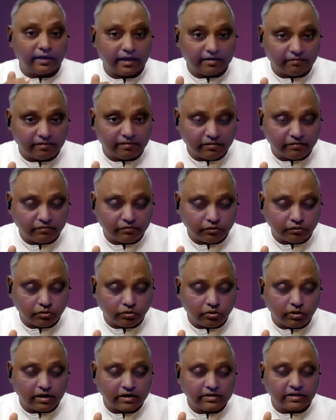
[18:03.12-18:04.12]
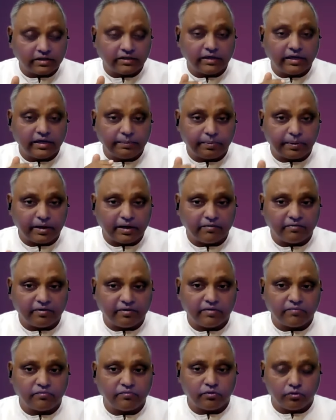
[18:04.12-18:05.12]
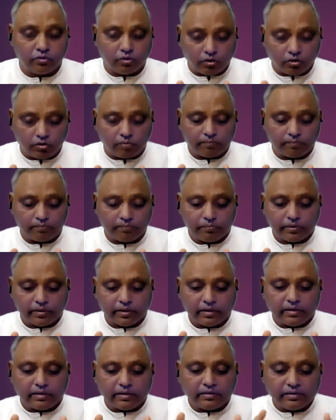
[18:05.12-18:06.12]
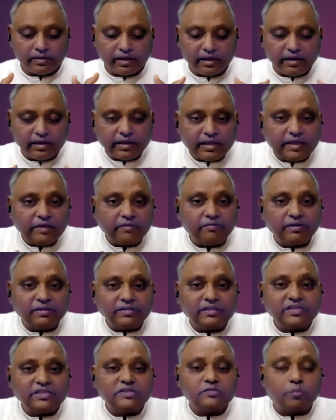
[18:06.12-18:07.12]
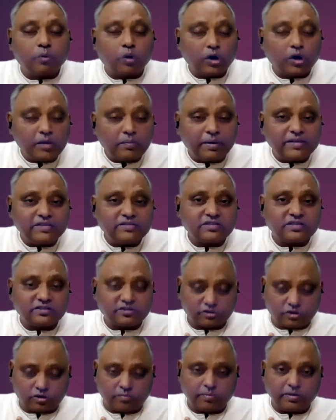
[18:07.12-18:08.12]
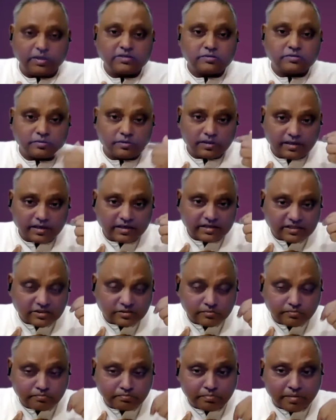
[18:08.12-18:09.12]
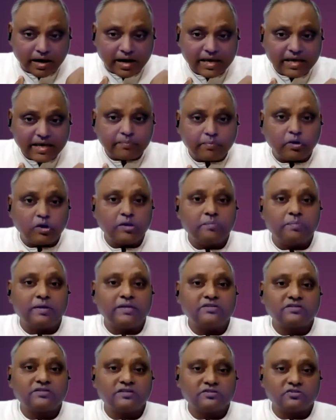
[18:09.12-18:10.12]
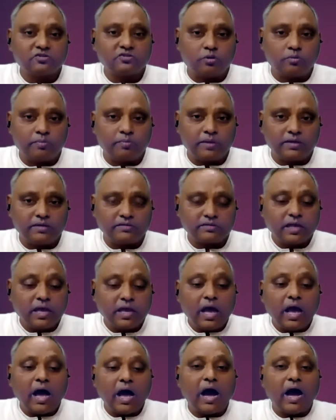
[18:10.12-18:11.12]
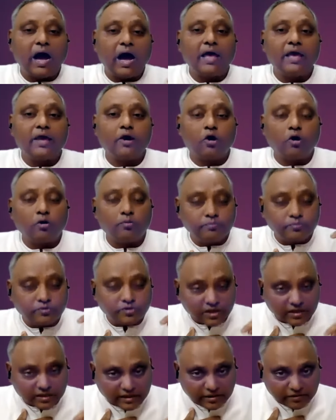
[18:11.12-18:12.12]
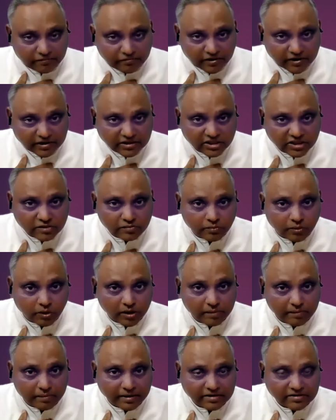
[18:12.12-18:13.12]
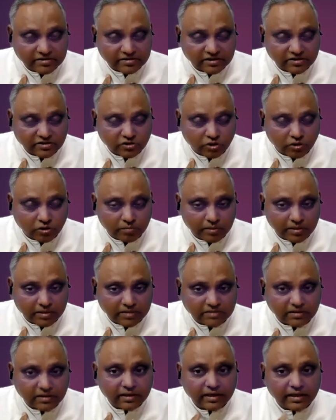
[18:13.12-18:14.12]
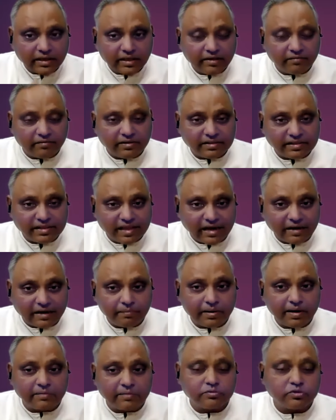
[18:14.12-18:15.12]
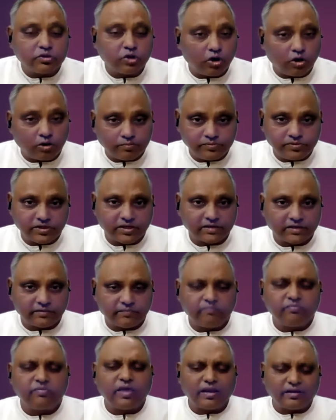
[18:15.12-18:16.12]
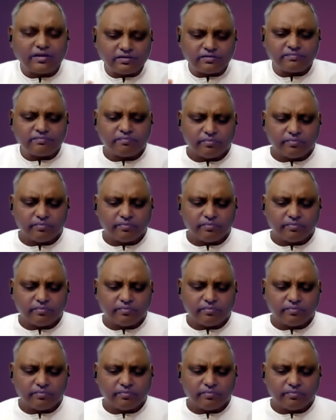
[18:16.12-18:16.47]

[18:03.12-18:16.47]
level, if you go, at the deeper level, if you go, then even this body mind sense complex is my body mind sense complex. I objectify this body mind sense complex, even that becomes the object. That